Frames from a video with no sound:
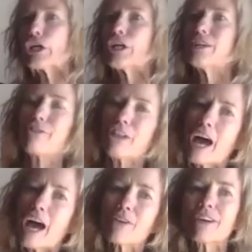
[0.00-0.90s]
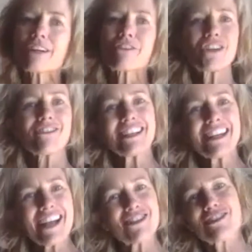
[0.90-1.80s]
and flour. And if you're really
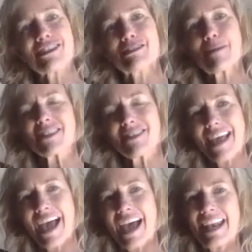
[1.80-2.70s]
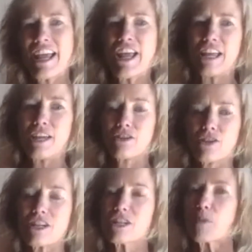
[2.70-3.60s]
not doing as much of that, you know, so
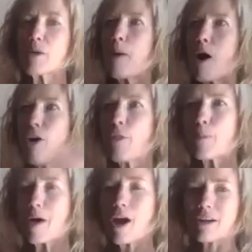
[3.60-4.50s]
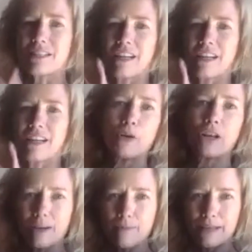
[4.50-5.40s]
I just put them all in the box and kind of
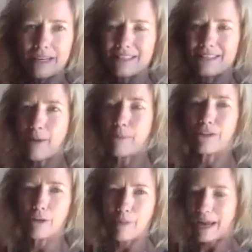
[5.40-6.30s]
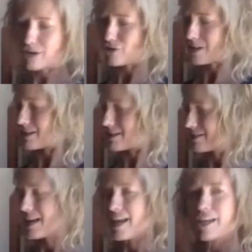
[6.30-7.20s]
put them in a separate little pantry,
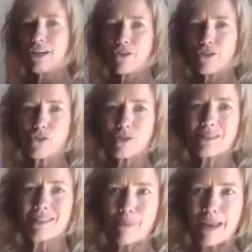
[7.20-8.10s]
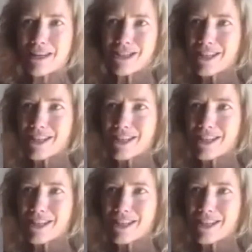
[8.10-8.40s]
because, you know, there's always a space